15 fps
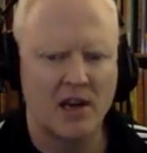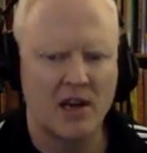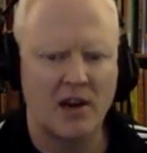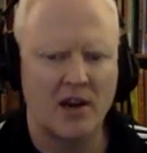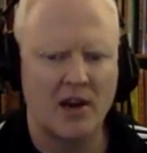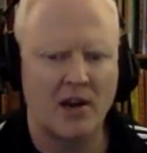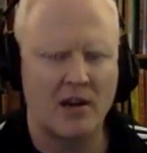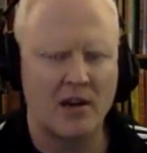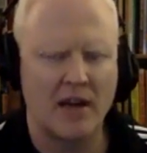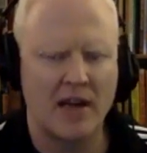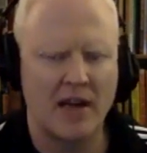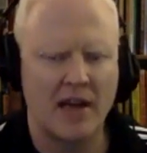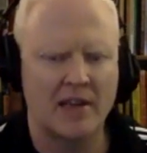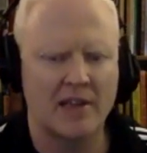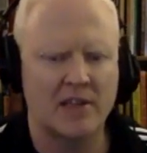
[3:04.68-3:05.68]

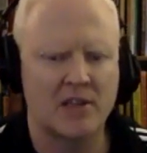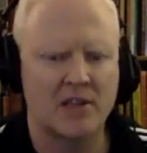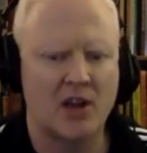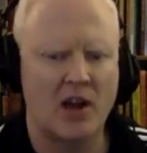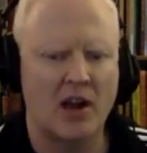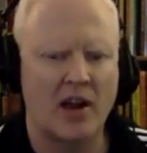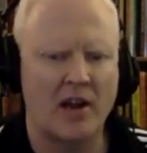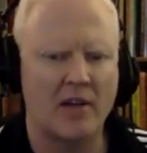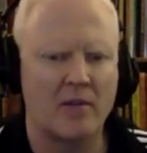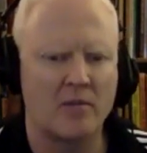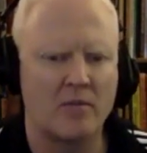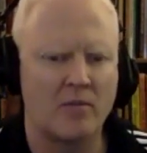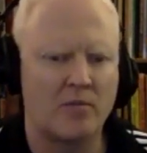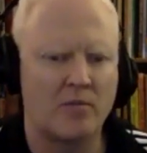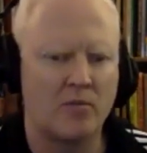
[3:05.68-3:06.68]
and I
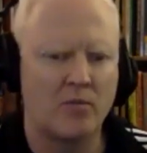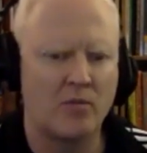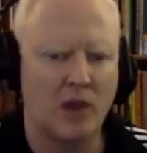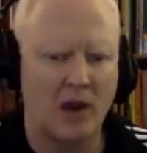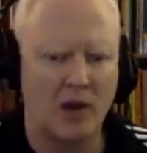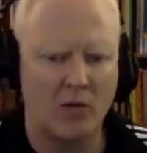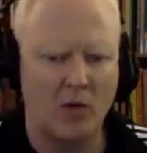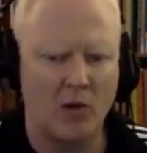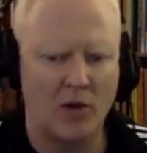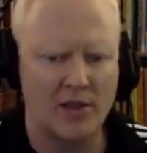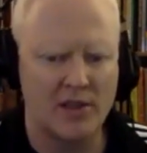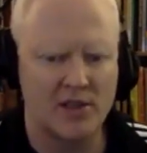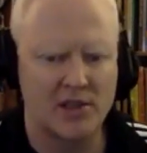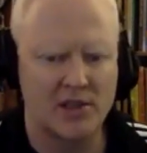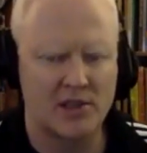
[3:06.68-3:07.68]

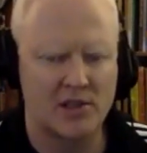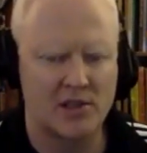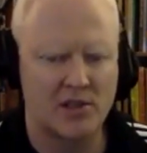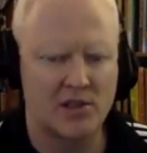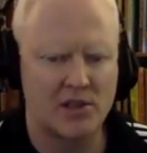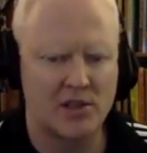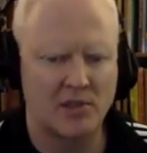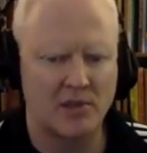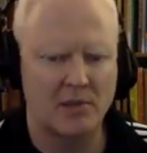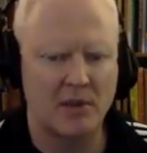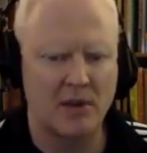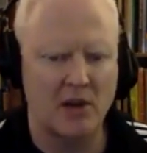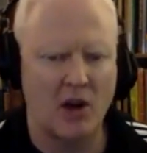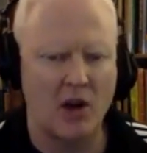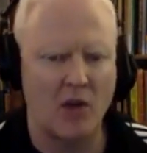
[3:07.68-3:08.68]
wanted something
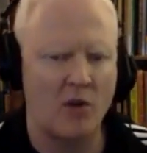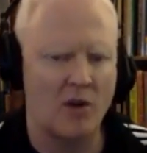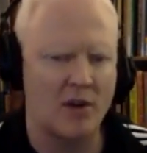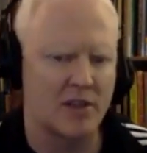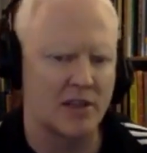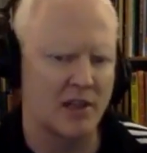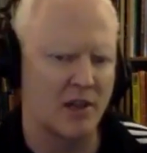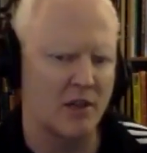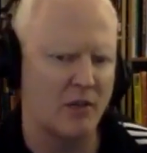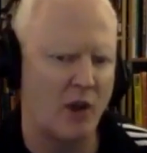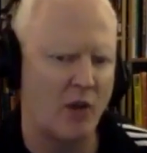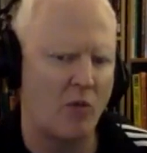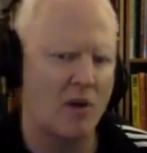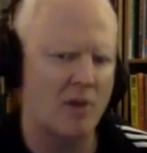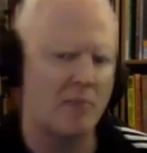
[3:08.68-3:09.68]
better. I wanted to live. I
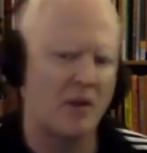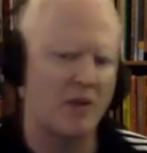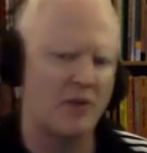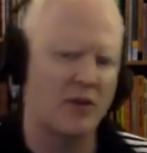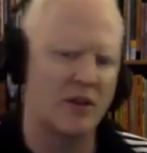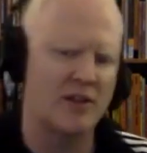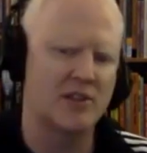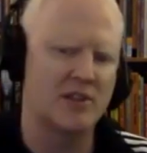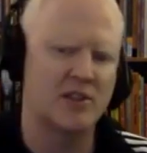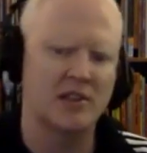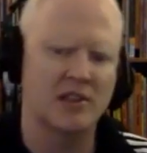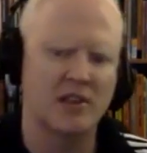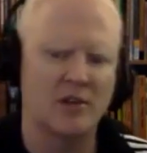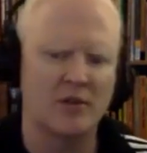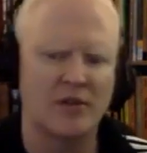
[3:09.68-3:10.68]
wanted my friends to
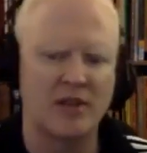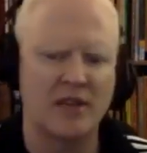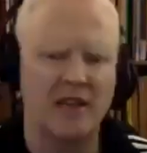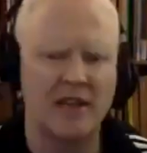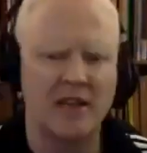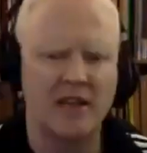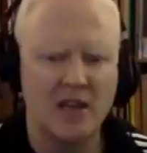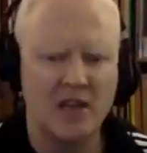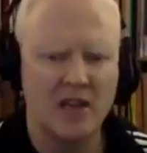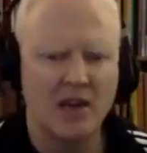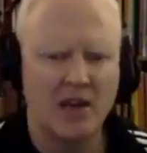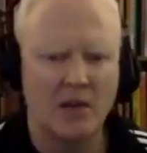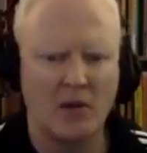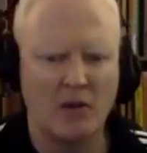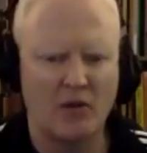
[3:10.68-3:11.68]
live. And then
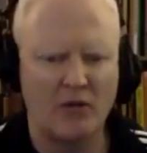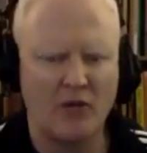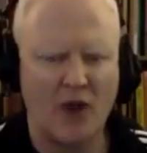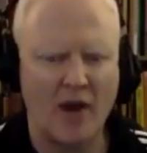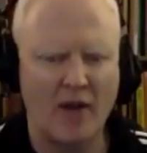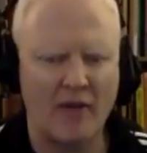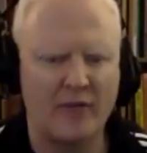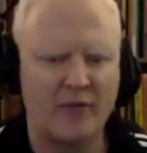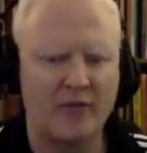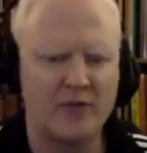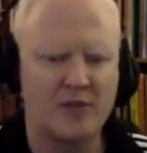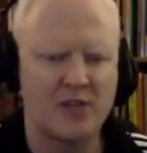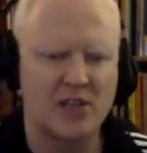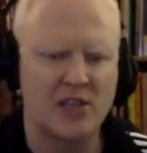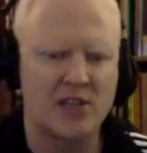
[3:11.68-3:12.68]
about 5,
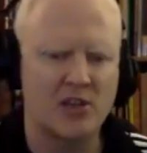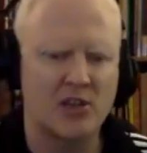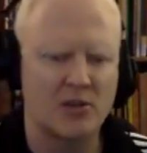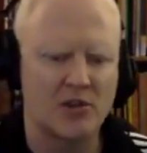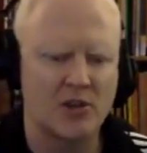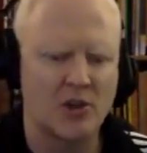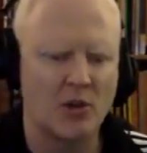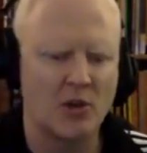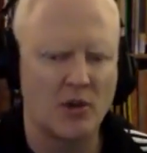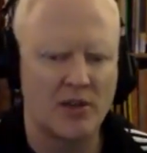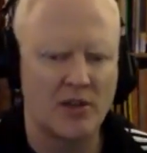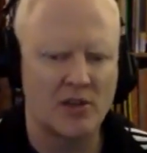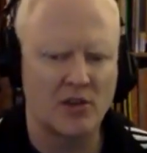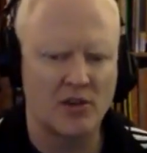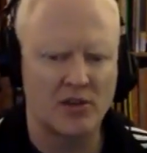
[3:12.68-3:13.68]
6 years ago, when I
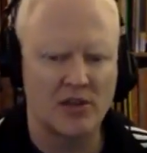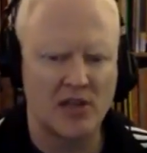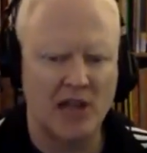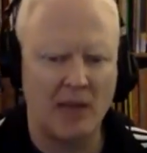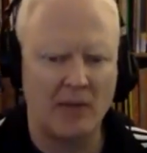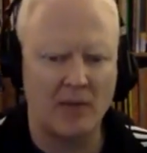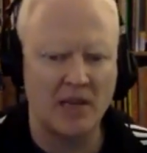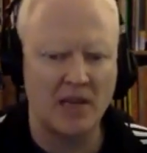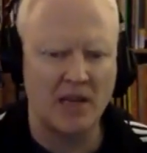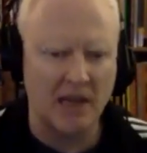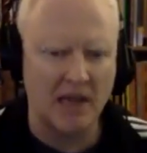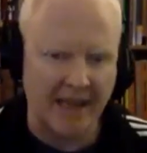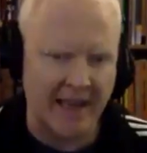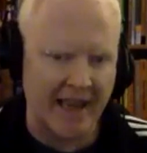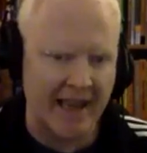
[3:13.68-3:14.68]
saw this happening
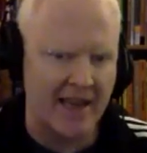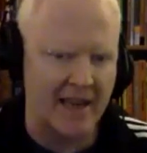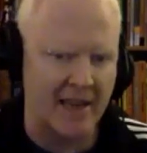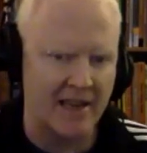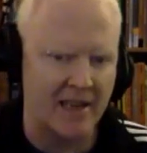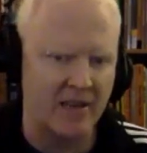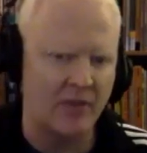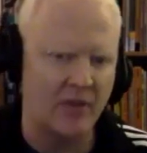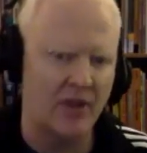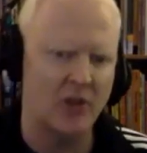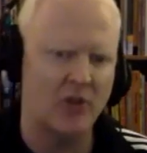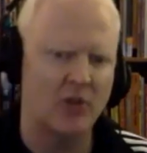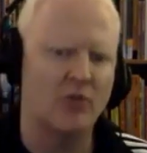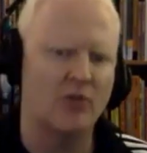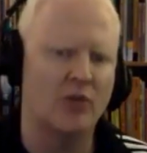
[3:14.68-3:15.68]
again in
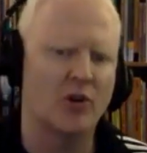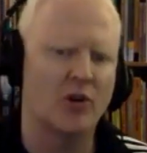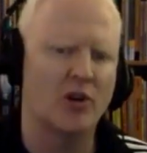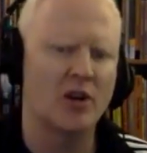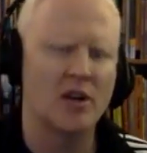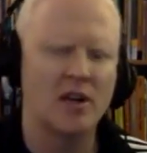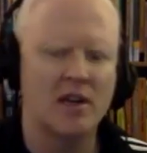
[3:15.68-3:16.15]
Vancouver